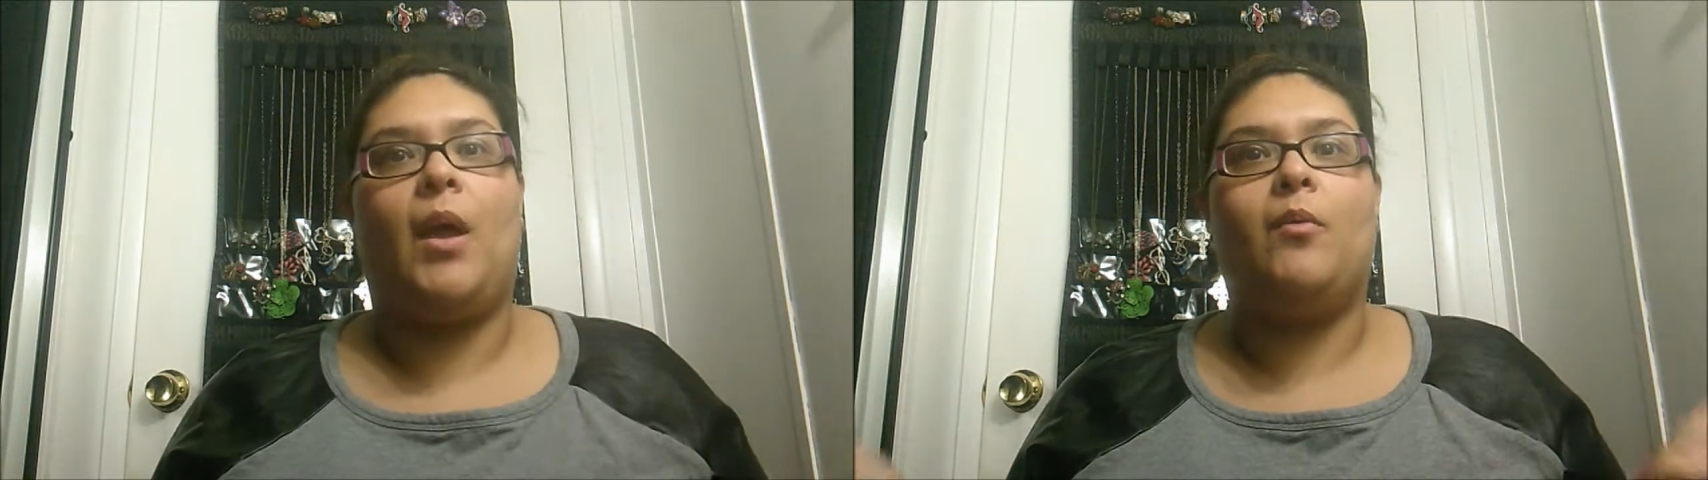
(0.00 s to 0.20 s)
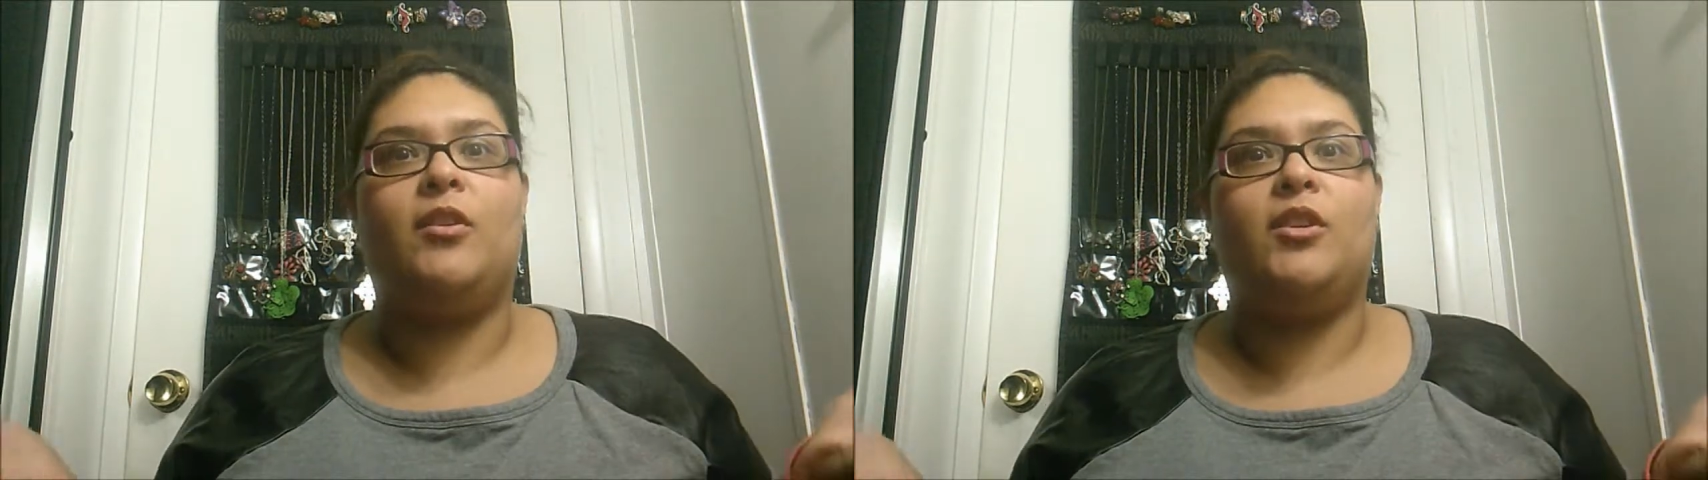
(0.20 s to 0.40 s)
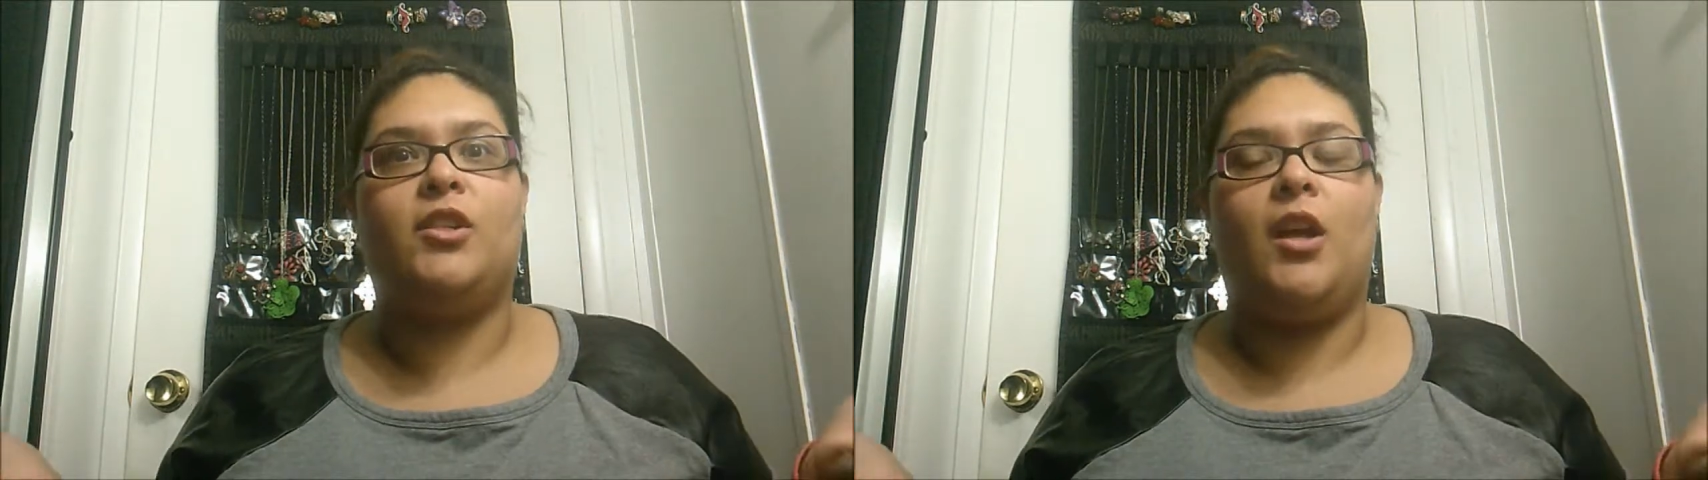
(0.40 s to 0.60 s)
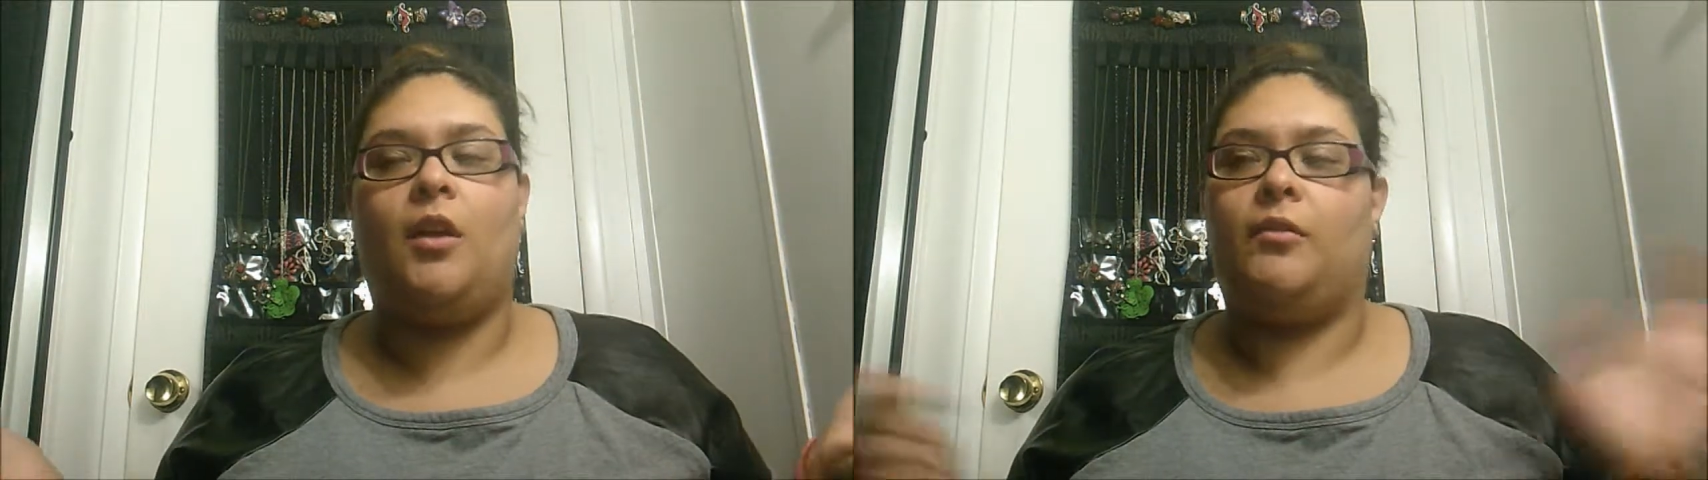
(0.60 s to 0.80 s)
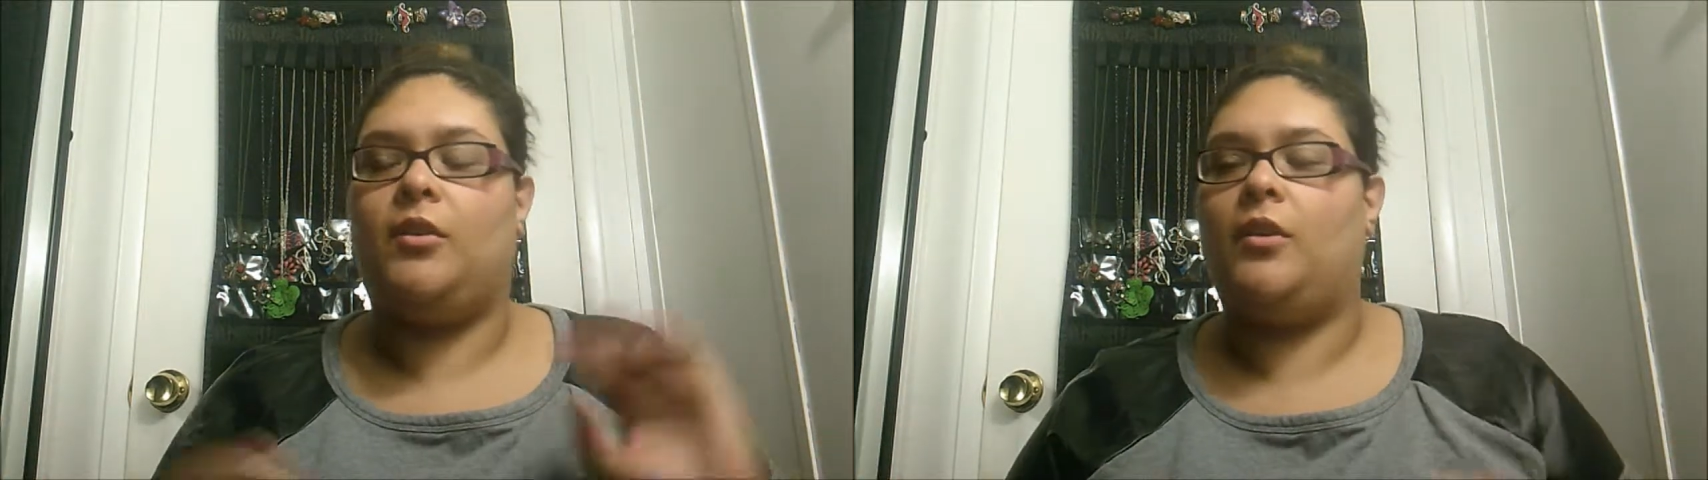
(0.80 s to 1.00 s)
I want to share
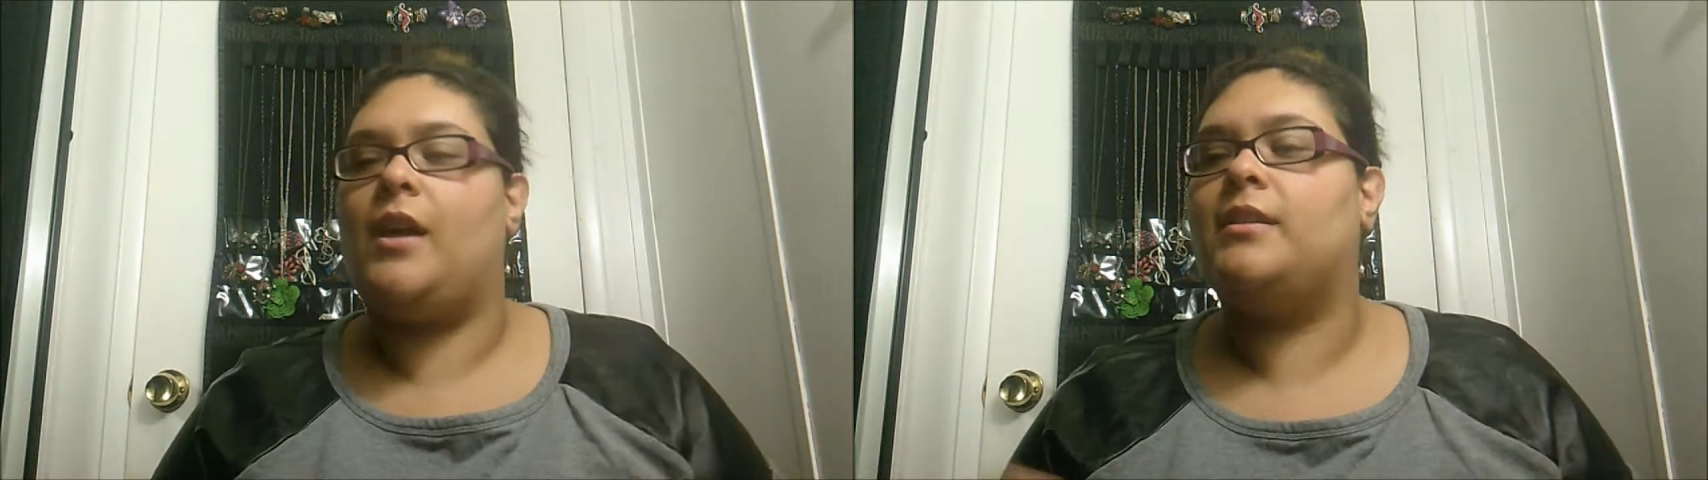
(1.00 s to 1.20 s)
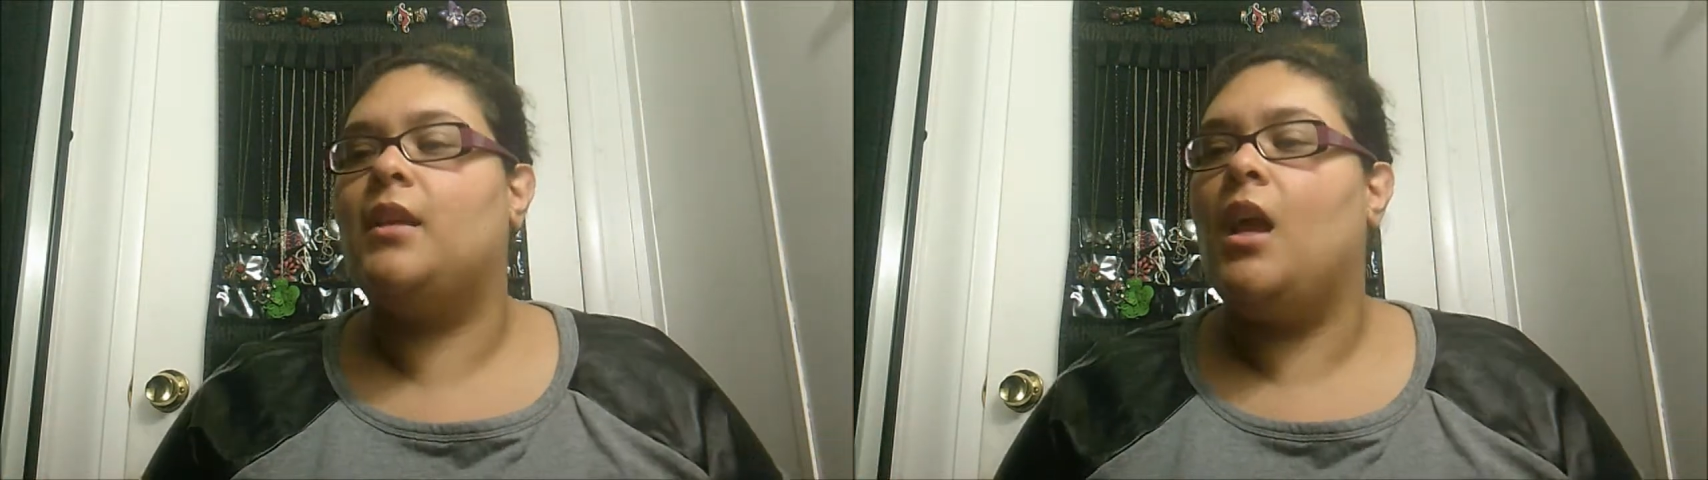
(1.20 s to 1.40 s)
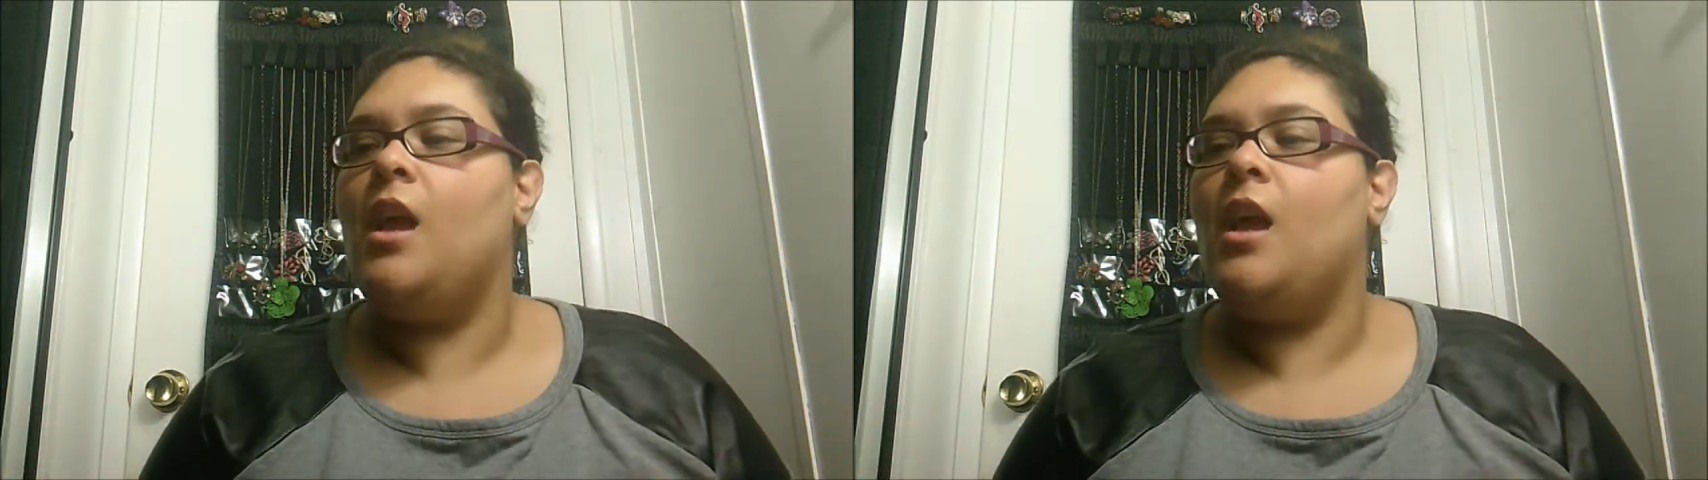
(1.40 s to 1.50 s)
it with you guys.